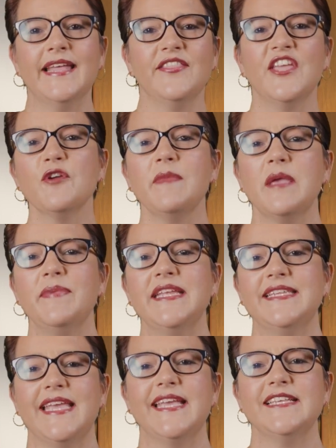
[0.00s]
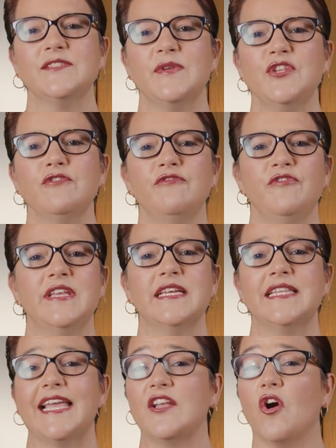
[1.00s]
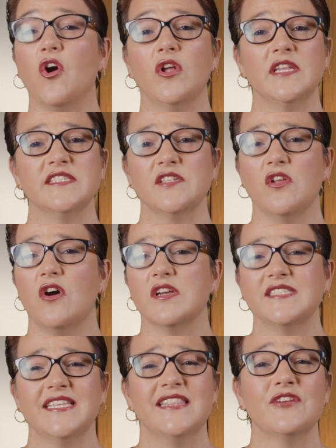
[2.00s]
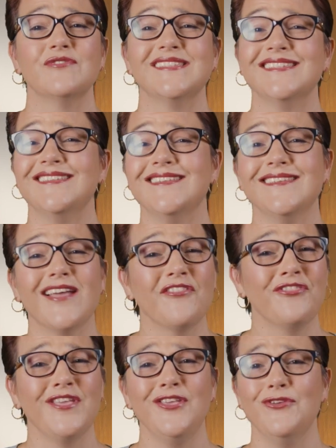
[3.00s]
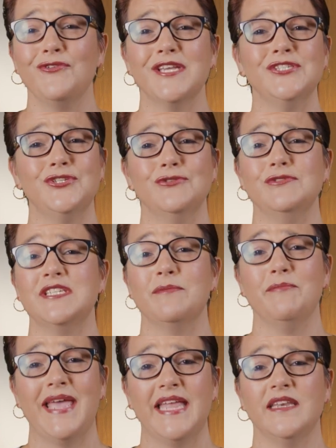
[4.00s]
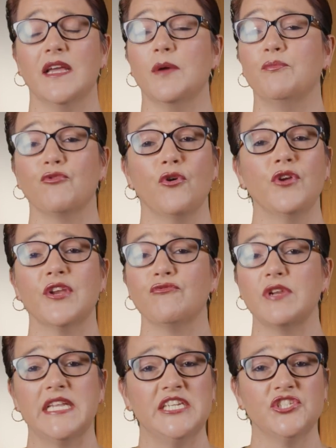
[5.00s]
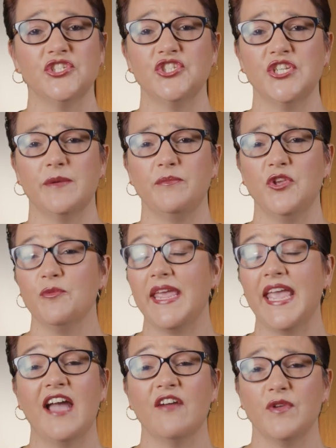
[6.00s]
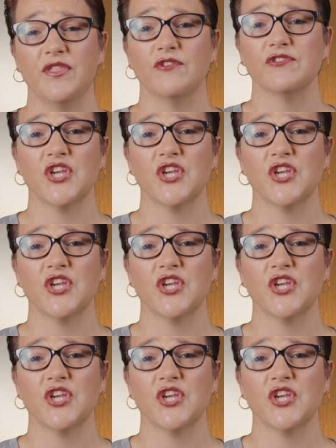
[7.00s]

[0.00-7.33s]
There may be days when you feel like all is lost and there is nothing you can do to mend a broken relationship you may have with your